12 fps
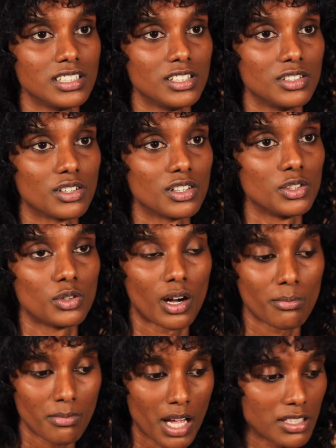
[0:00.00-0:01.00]
You
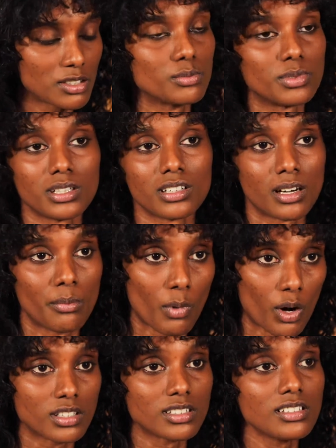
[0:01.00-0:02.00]
are meant to be a
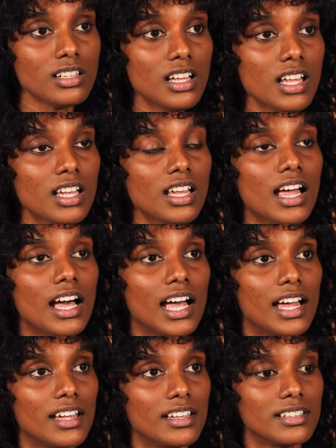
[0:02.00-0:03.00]
model,
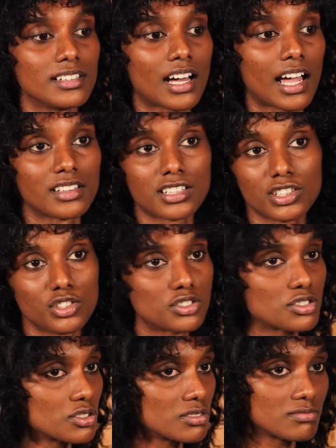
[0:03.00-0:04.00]
and I think you
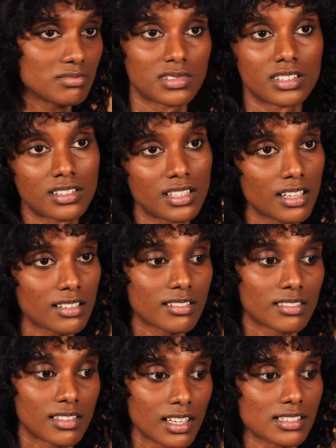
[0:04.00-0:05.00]
should
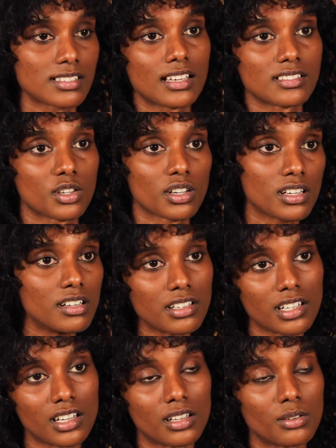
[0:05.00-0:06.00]
think this as your
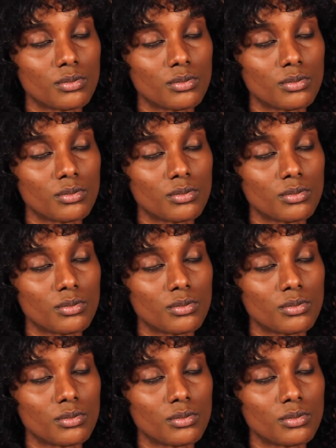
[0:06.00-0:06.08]
career.